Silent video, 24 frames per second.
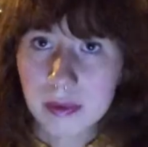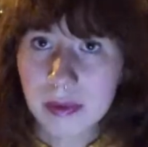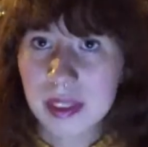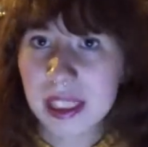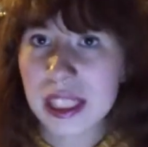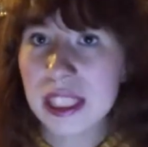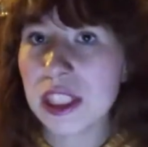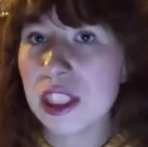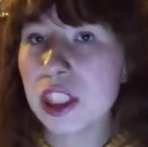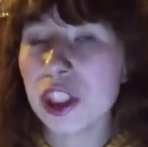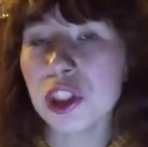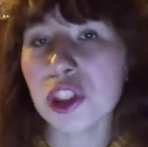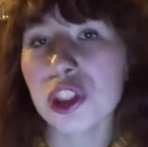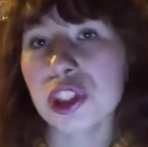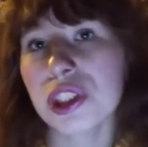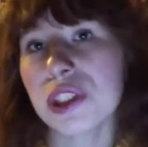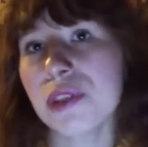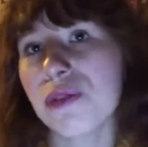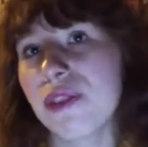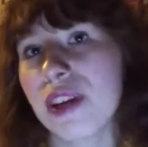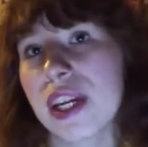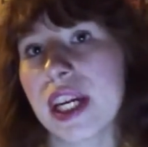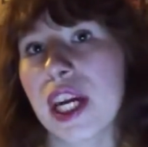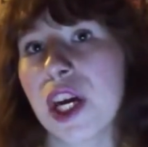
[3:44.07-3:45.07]
This is just a
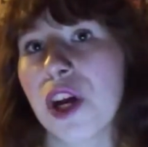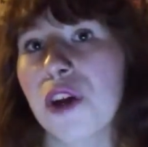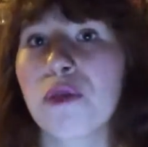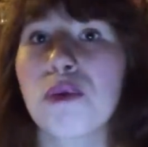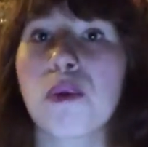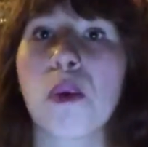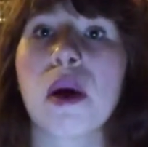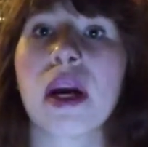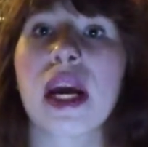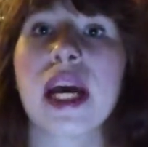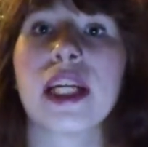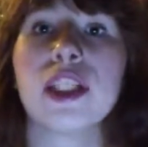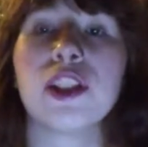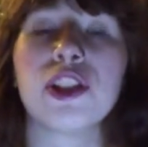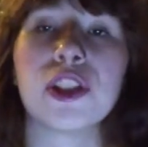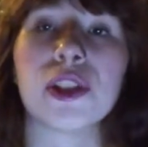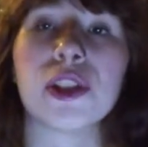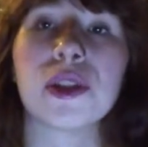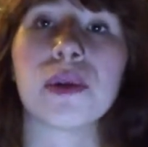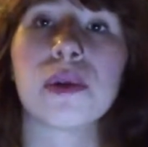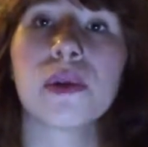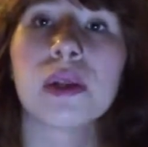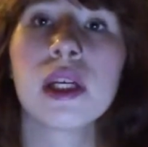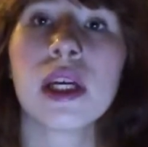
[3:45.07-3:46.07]
video of what I
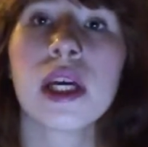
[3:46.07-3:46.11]
do.